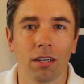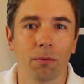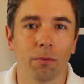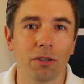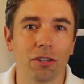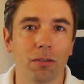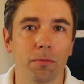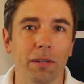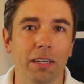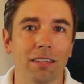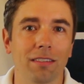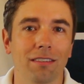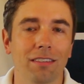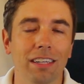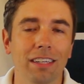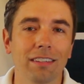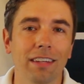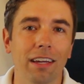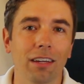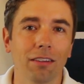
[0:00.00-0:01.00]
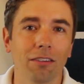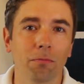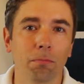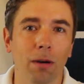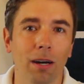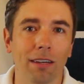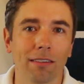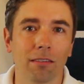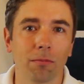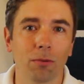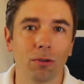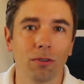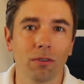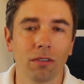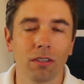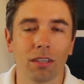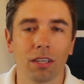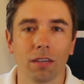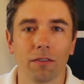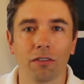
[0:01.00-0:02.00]
Want to be as detailed as
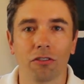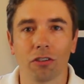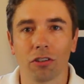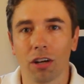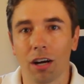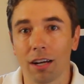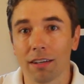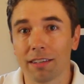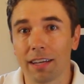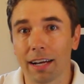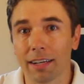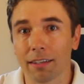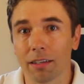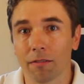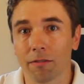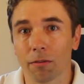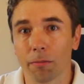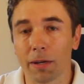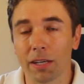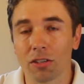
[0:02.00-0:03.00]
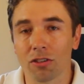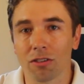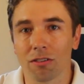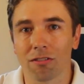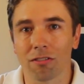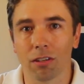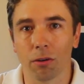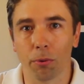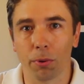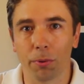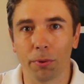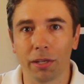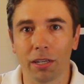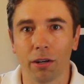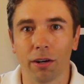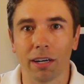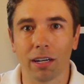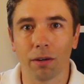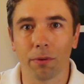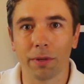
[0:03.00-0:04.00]
possible. Give us your contact information so that we
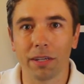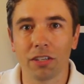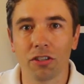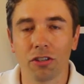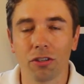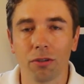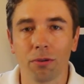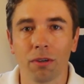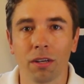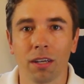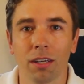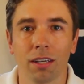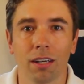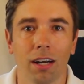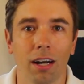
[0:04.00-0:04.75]
know how to reach you,